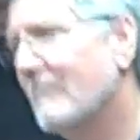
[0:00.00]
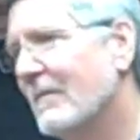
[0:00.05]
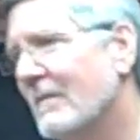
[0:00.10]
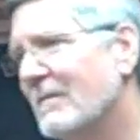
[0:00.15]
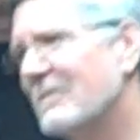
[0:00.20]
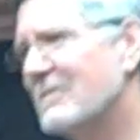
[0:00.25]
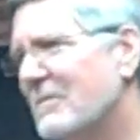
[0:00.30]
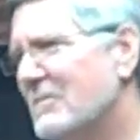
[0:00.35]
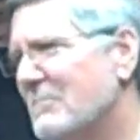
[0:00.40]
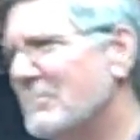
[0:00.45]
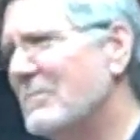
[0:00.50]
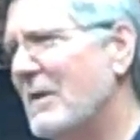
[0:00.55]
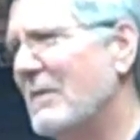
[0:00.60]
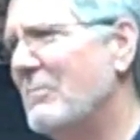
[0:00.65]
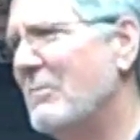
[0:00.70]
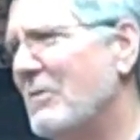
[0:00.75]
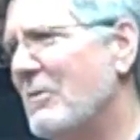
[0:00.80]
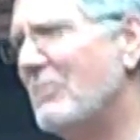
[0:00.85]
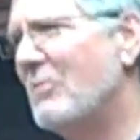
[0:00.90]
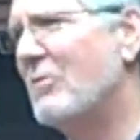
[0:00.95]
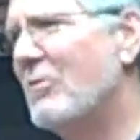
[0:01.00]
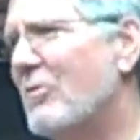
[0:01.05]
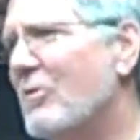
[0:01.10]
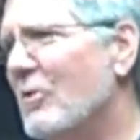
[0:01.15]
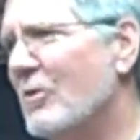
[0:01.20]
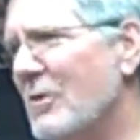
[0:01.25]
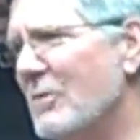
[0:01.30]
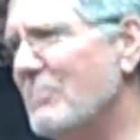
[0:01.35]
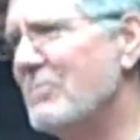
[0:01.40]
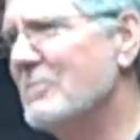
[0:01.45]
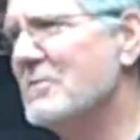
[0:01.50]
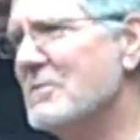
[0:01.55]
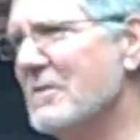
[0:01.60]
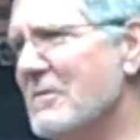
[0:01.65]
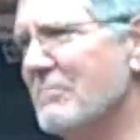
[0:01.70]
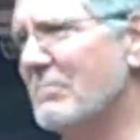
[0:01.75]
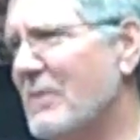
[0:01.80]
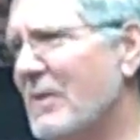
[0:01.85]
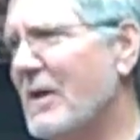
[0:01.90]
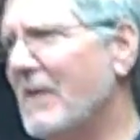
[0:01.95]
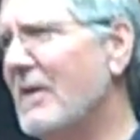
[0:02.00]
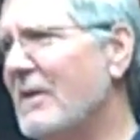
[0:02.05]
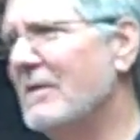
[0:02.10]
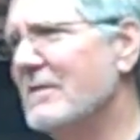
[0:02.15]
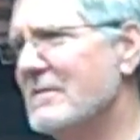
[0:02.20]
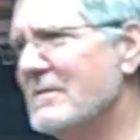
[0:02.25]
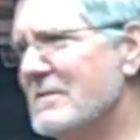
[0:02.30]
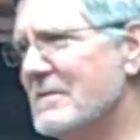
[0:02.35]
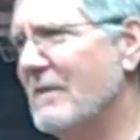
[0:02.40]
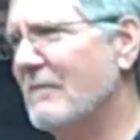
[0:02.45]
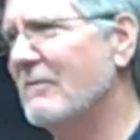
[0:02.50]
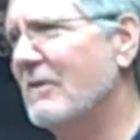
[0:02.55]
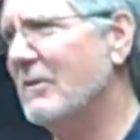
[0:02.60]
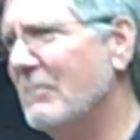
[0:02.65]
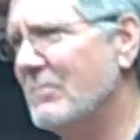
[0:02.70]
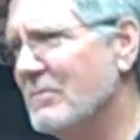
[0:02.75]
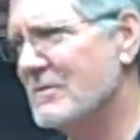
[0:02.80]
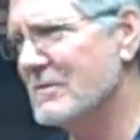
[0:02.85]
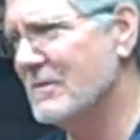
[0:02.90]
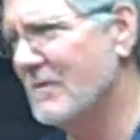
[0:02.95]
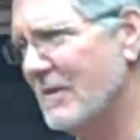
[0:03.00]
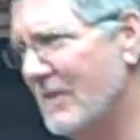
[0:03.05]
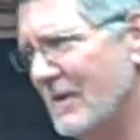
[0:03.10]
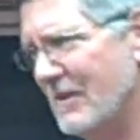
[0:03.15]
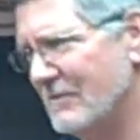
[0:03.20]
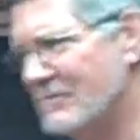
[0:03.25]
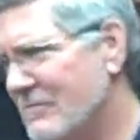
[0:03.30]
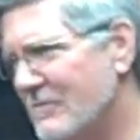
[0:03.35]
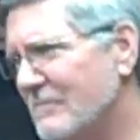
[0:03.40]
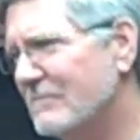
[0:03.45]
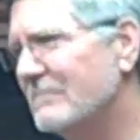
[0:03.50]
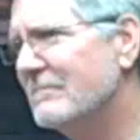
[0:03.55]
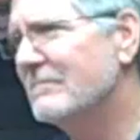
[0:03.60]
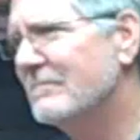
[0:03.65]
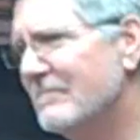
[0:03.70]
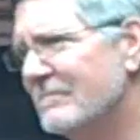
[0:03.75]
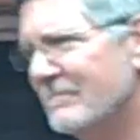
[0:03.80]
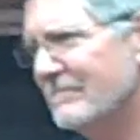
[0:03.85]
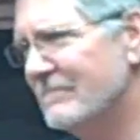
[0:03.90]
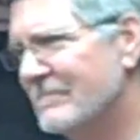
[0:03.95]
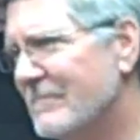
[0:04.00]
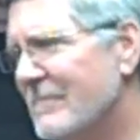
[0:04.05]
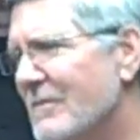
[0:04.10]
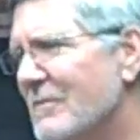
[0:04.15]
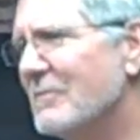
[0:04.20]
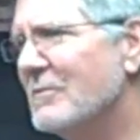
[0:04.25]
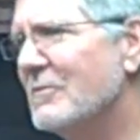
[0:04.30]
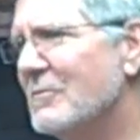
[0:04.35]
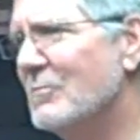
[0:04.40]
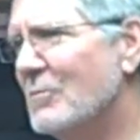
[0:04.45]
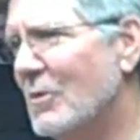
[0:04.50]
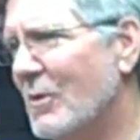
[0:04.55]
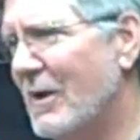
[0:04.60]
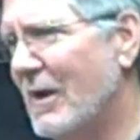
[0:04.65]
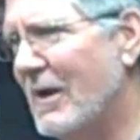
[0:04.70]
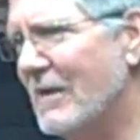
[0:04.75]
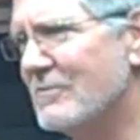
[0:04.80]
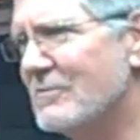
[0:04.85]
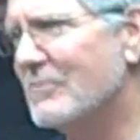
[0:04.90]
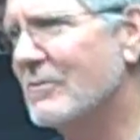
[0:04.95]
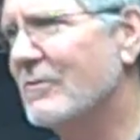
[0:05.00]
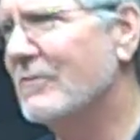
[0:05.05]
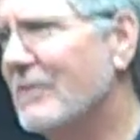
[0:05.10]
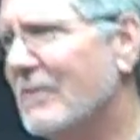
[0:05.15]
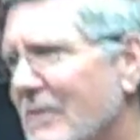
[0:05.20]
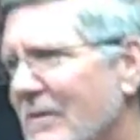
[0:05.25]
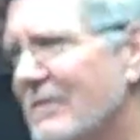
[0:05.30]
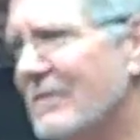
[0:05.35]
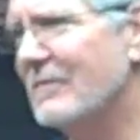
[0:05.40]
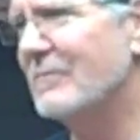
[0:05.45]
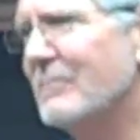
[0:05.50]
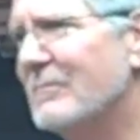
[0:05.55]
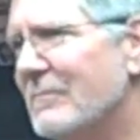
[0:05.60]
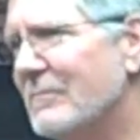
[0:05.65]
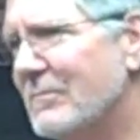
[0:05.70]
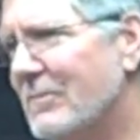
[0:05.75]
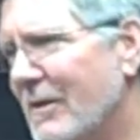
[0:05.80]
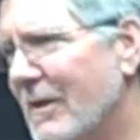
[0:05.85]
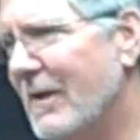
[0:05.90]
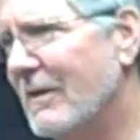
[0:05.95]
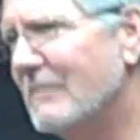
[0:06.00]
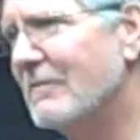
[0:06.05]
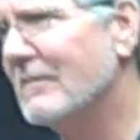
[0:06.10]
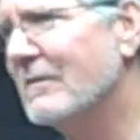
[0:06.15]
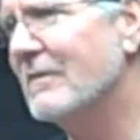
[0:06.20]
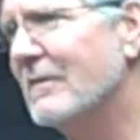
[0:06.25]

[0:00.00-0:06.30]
It's maybe 30% planted and 70% natural. So it's more natural than it is planted.